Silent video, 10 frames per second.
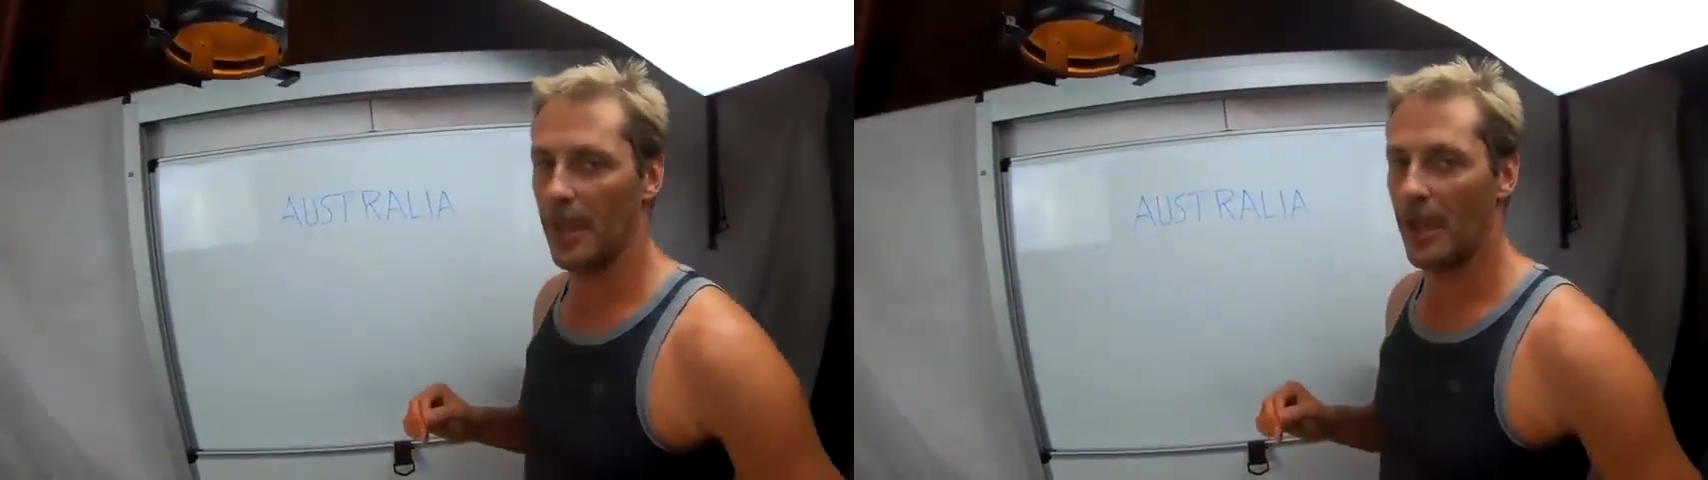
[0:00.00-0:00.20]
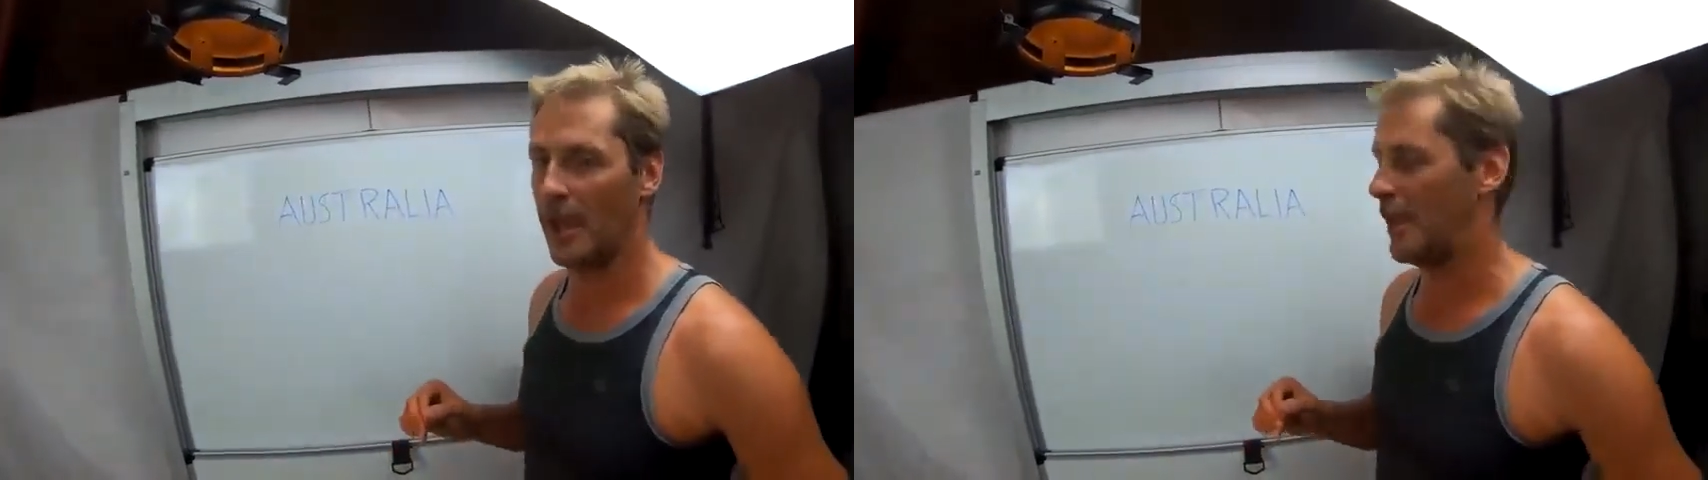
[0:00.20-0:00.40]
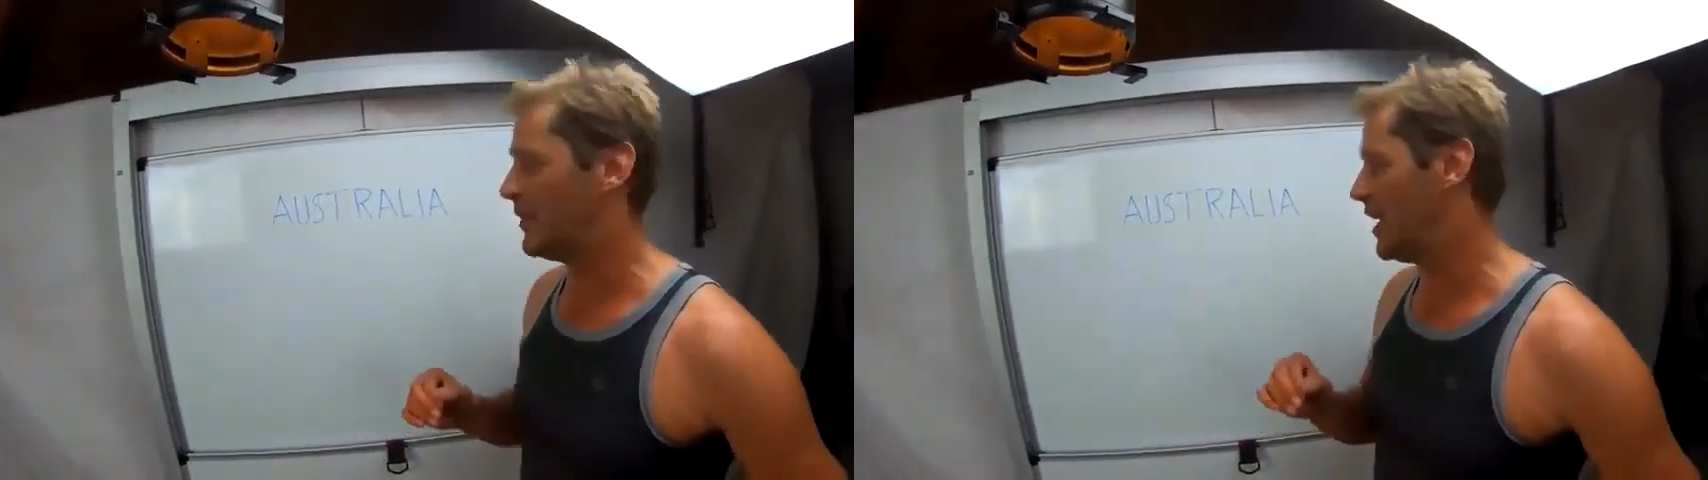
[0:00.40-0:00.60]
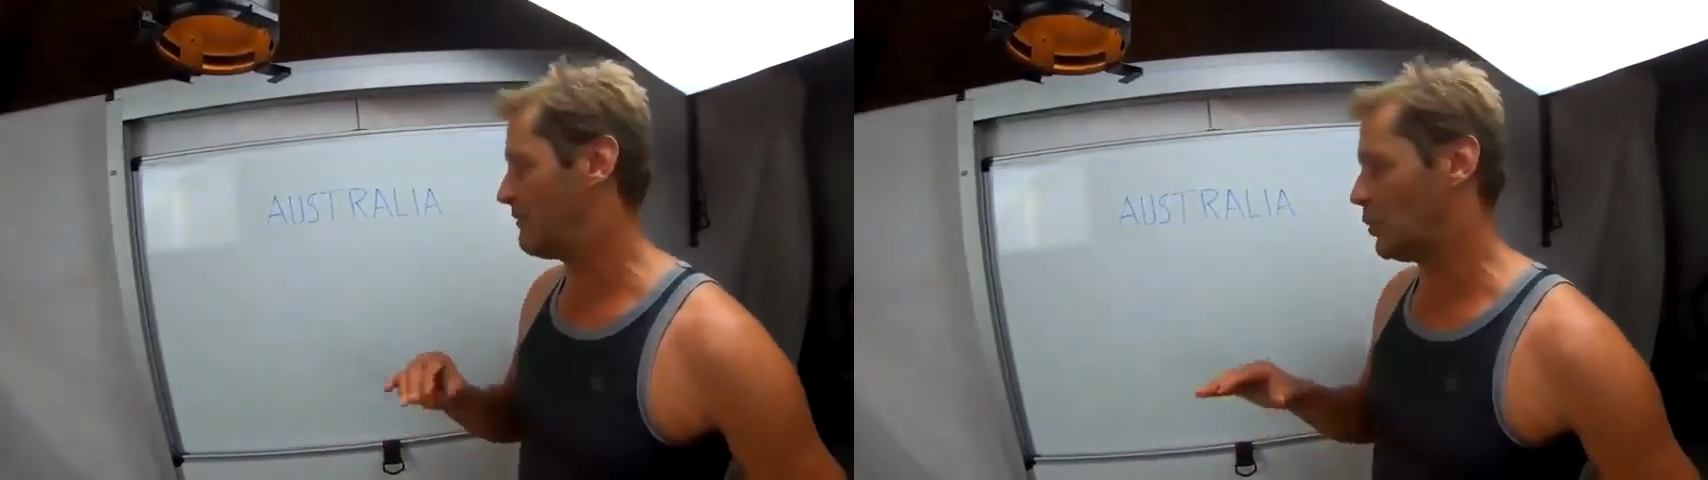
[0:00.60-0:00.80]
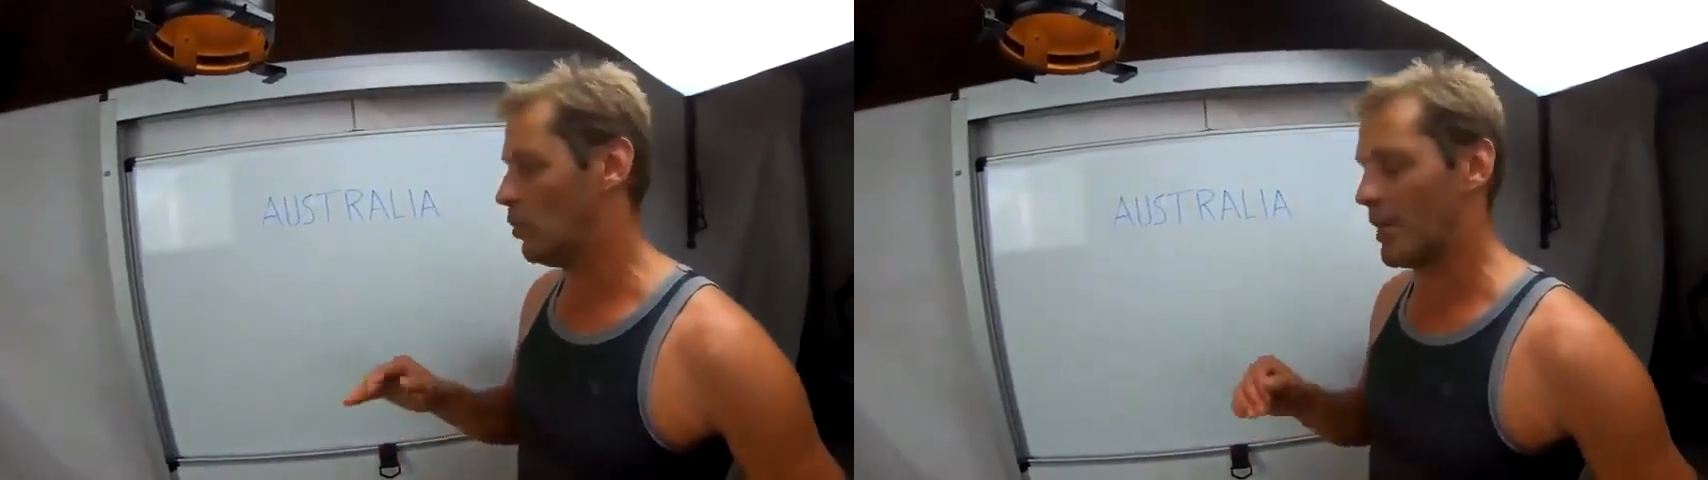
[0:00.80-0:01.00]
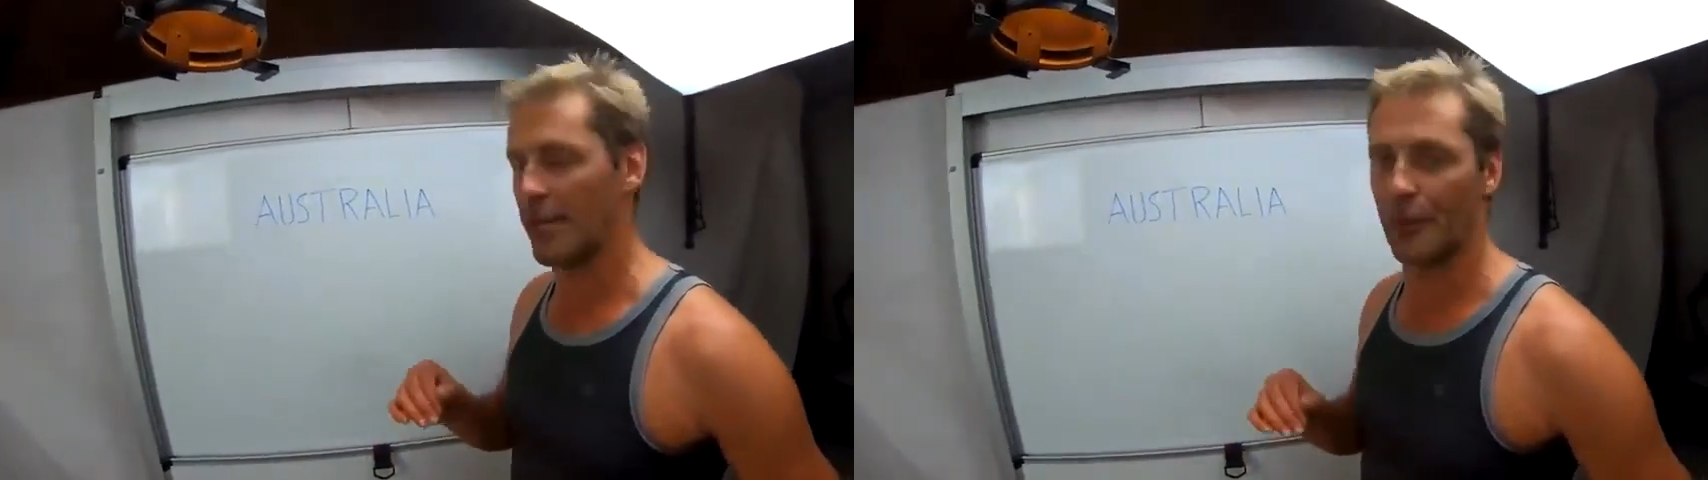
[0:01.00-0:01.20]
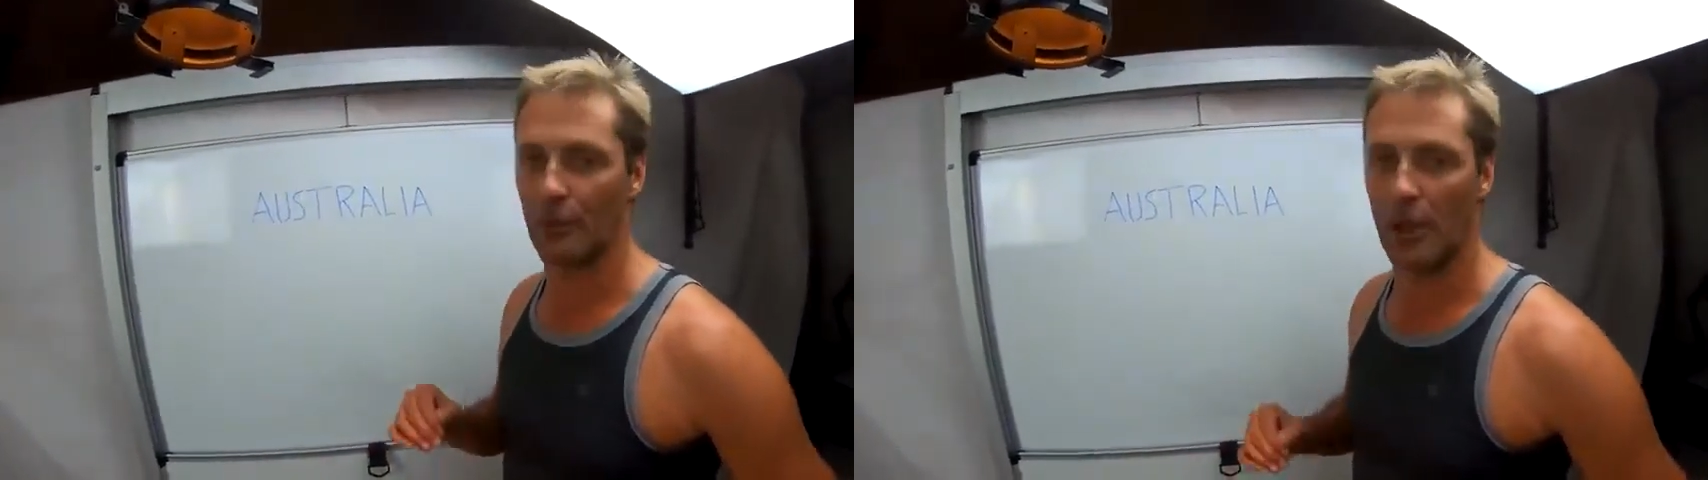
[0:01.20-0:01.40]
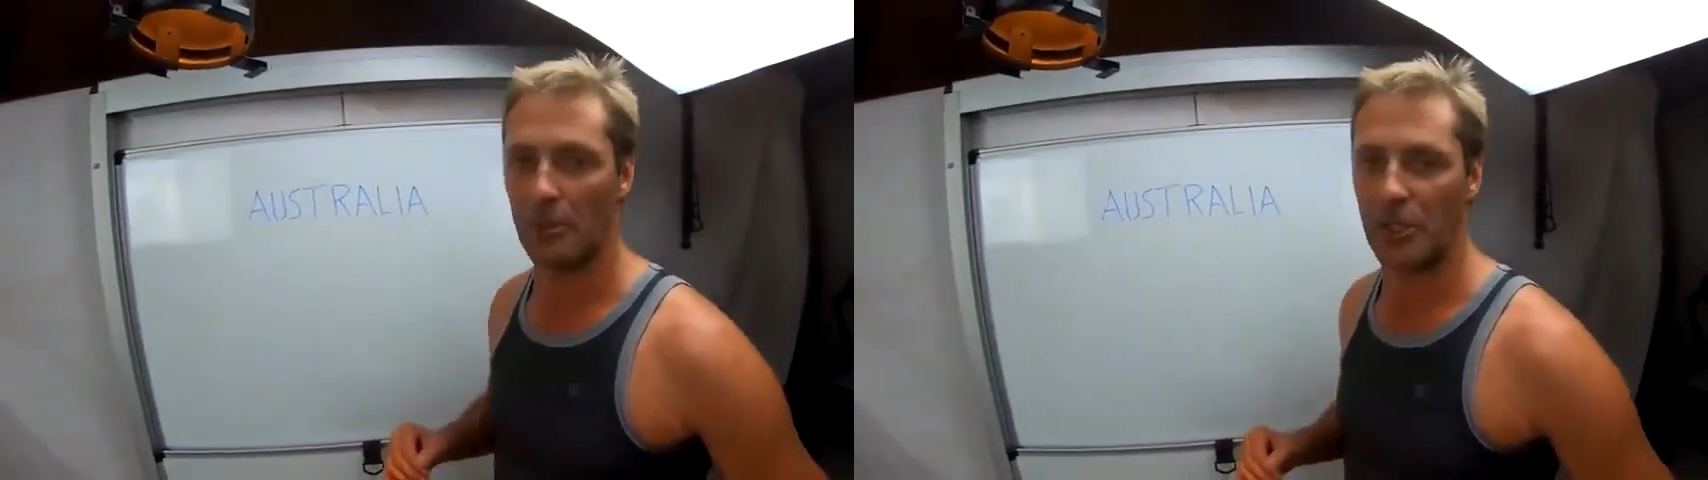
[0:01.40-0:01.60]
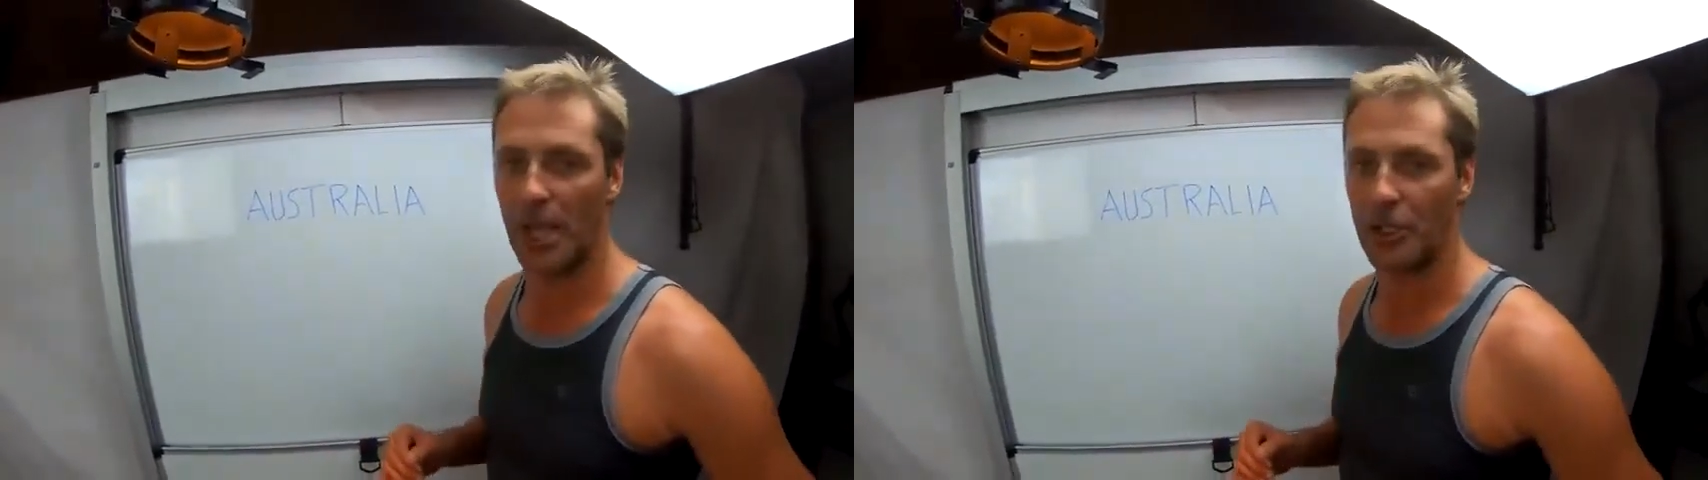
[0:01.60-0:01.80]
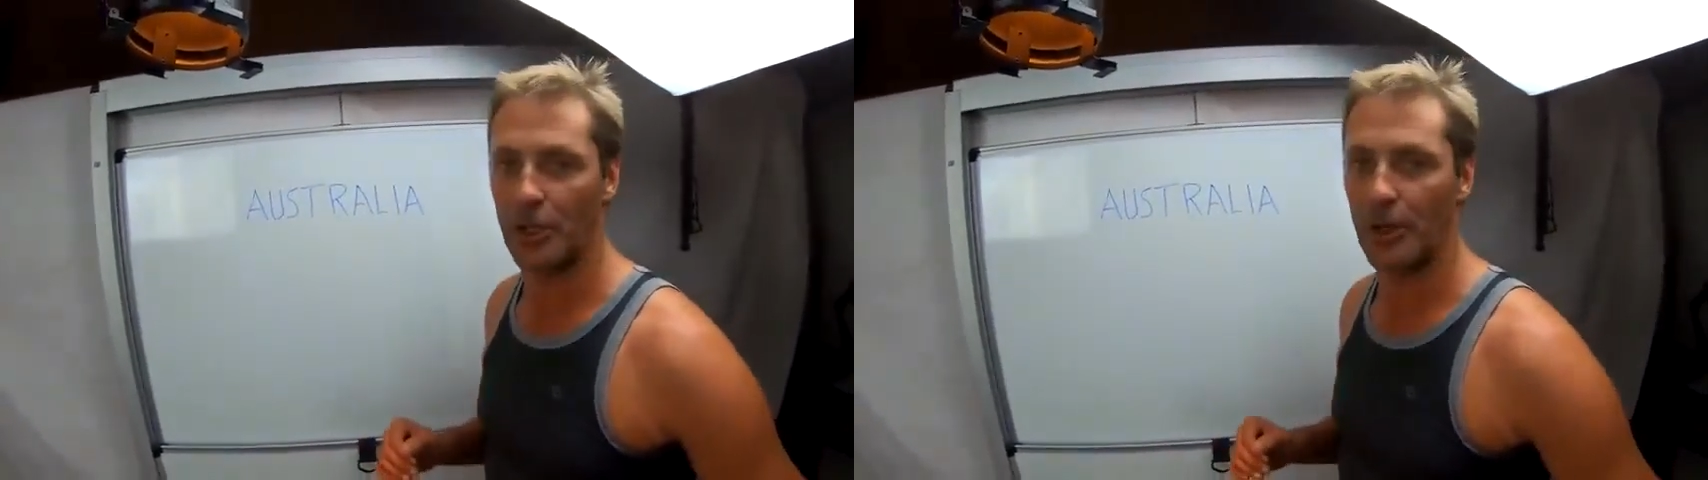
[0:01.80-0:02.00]
and they have to work under the Rome
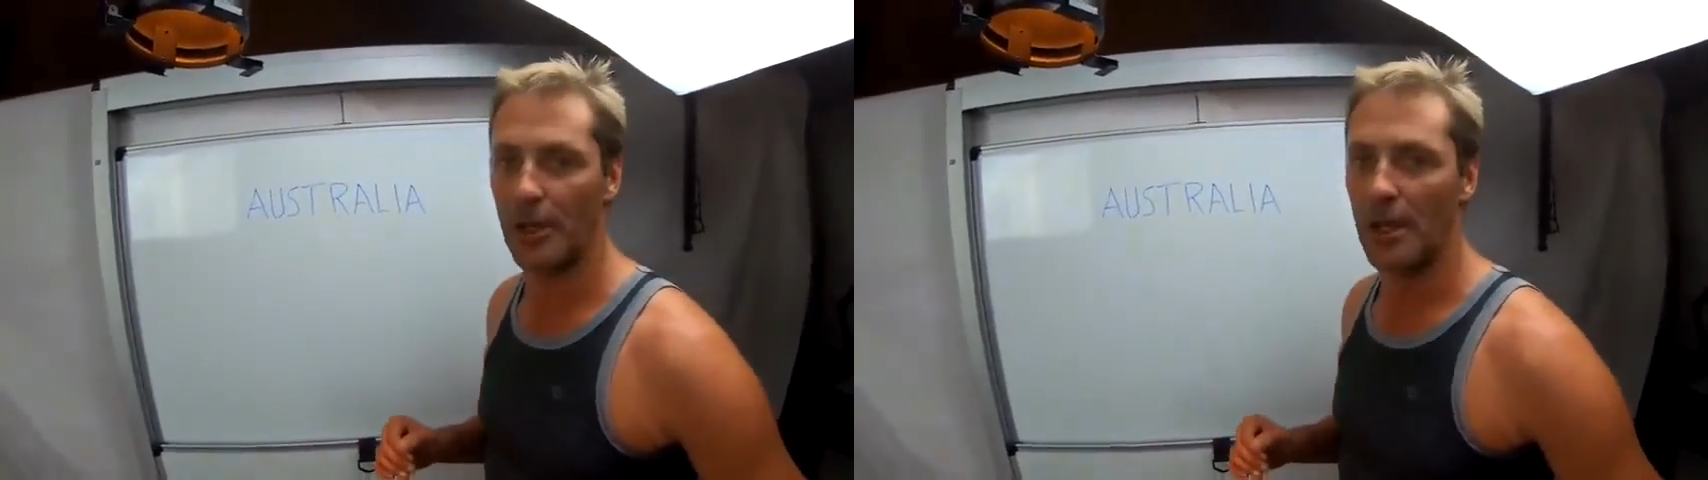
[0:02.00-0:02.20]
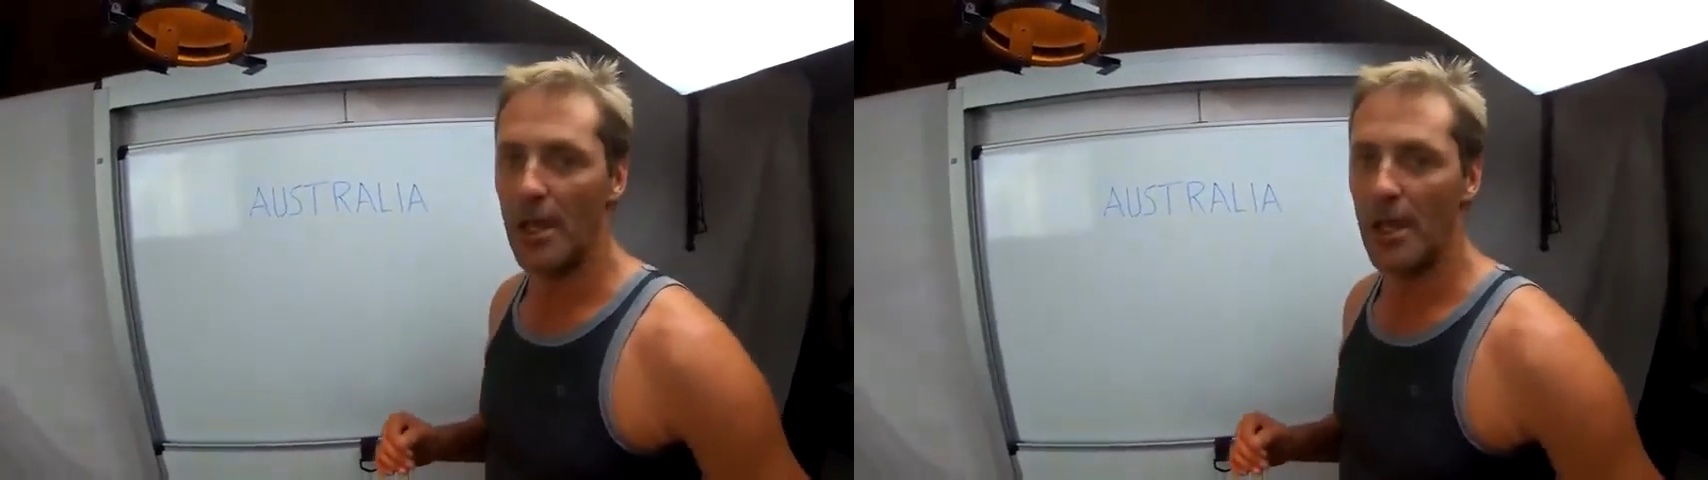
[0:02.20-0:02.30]
Statute,